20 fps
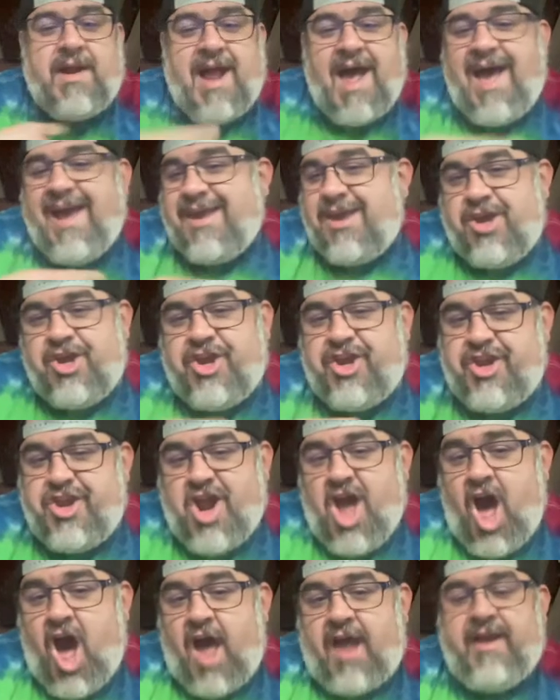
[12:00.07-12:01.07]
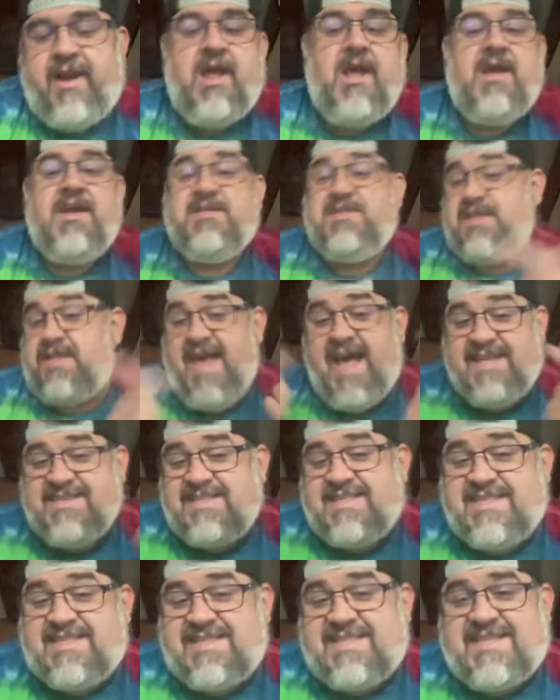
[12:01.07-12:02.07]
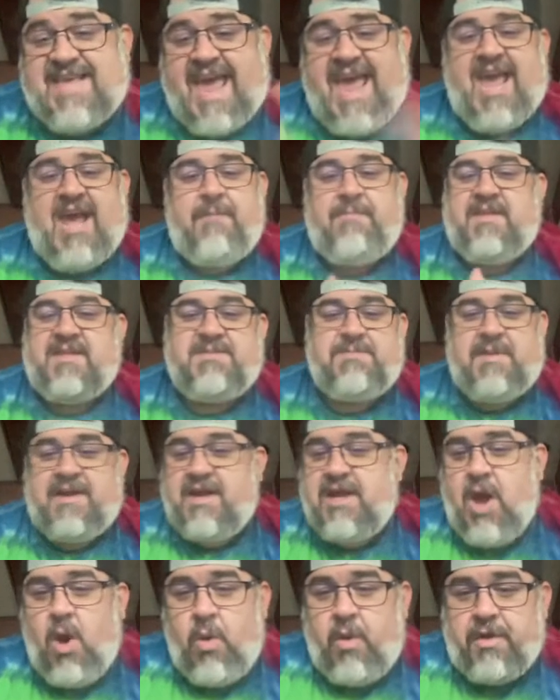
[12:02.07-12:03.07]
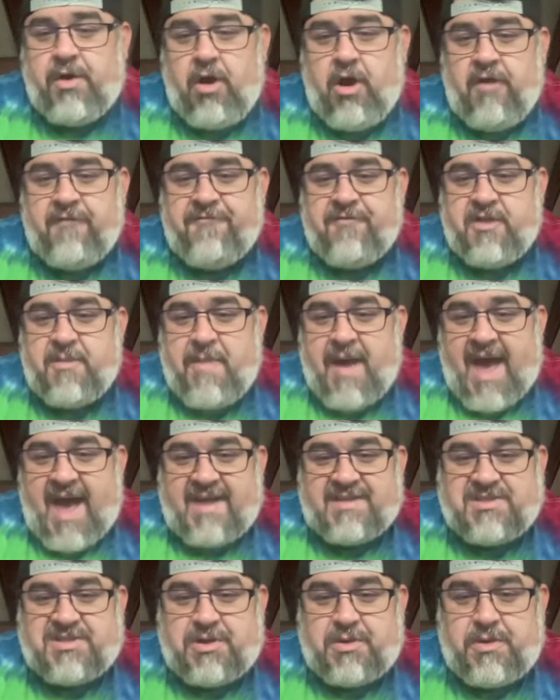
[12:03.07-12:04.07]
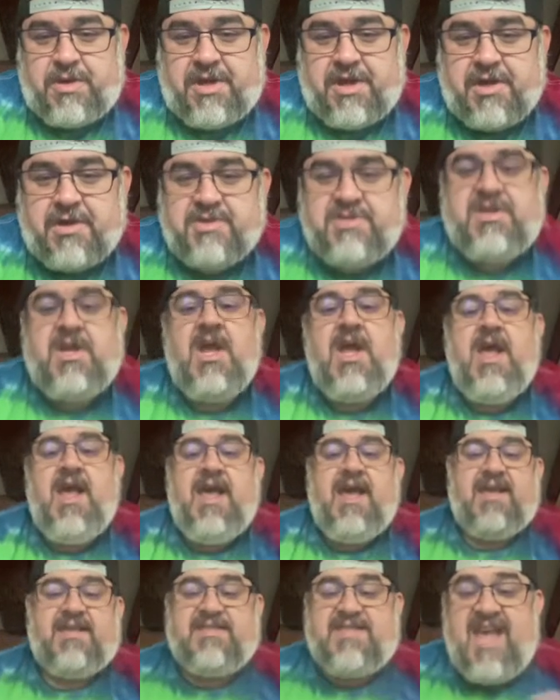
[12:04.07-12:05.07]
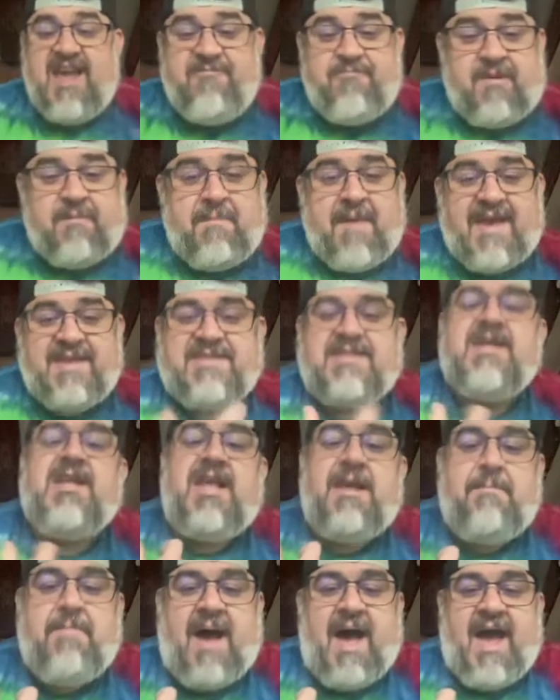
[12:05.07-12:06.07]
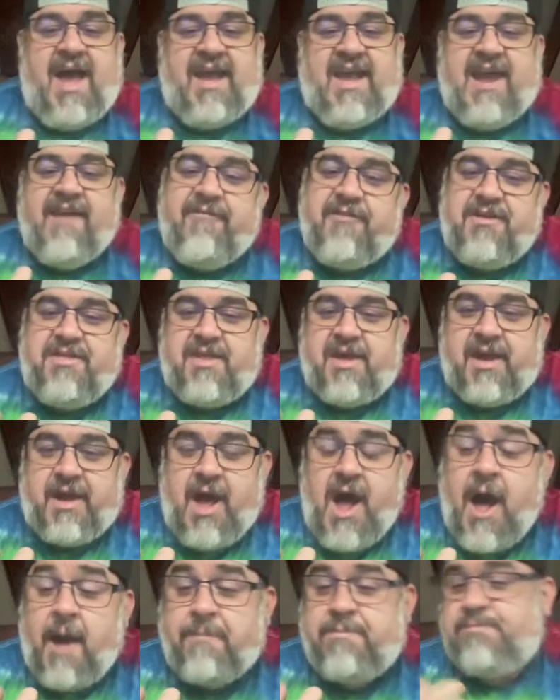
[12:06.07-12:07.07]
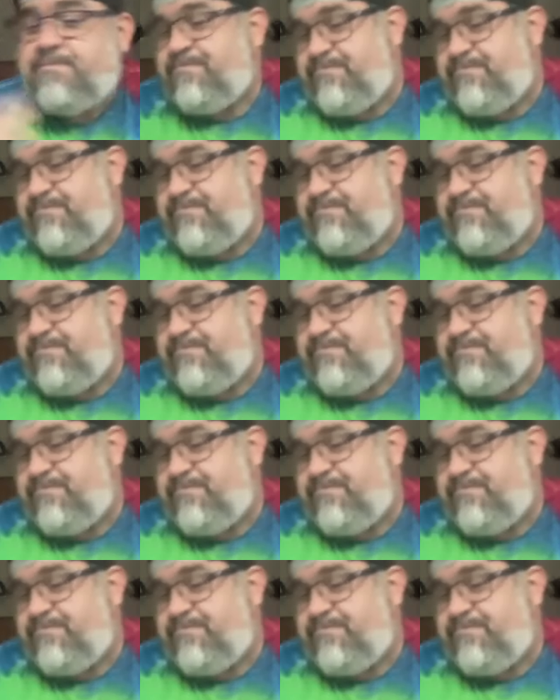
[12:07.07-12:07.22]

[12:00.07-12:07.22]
I could not. So that's the scam that's been going on for the past 2 years, is they've been basically buying everything up.